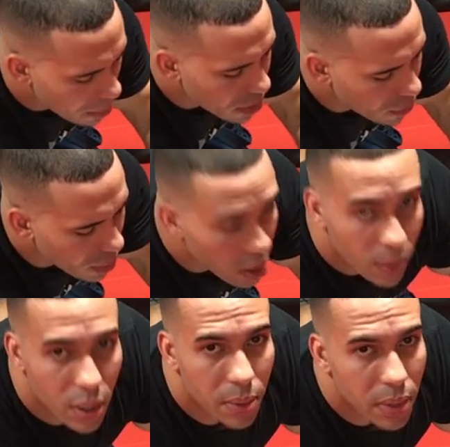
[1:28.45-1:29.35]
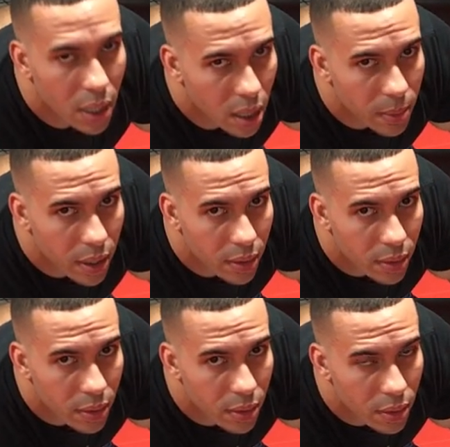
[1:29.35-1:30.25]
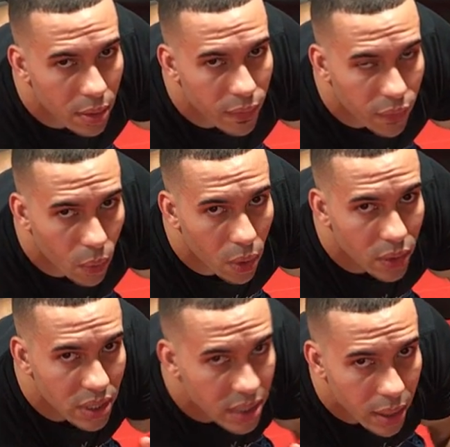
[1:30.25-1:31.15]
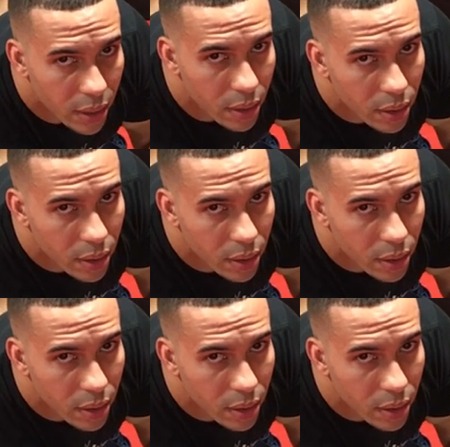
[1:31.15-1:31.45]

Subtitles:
But you really want to be aiming for the center.